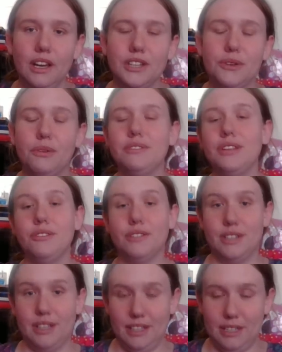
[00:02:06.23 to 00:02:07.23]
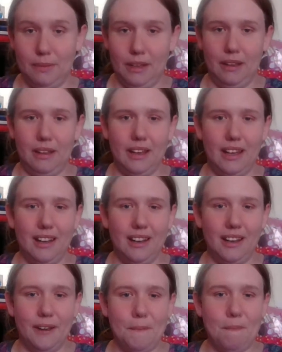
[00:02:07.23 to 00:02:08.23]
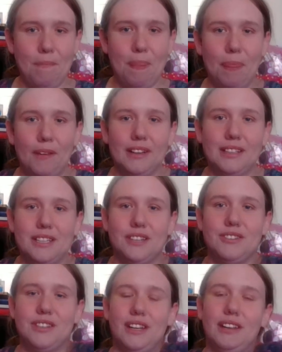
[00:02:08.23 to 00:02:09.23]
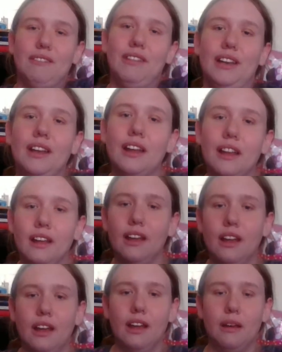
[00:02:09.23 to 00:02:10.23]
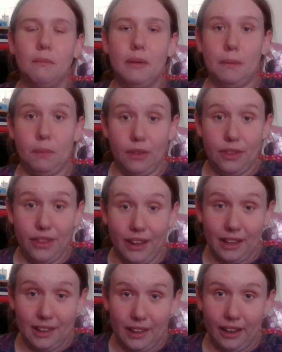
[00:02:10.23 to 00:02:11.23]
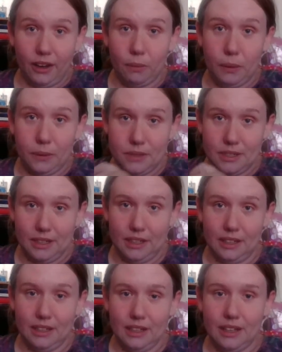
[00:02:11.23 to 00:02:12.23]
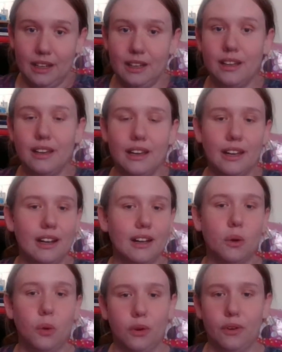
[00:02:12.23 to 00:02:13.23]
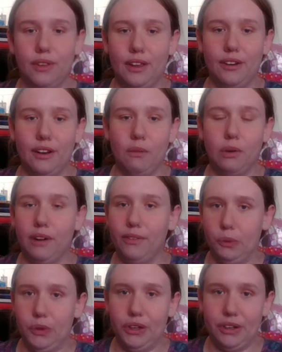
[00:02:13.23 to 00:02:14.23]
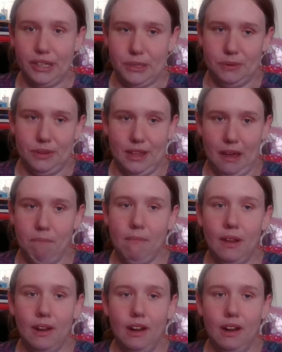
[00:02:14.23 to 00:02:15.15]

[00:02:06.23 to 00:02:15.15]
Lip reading: So it was interesting to me, and it's interesting when people think they are posting in a corner of the internet where everyone agrees with them,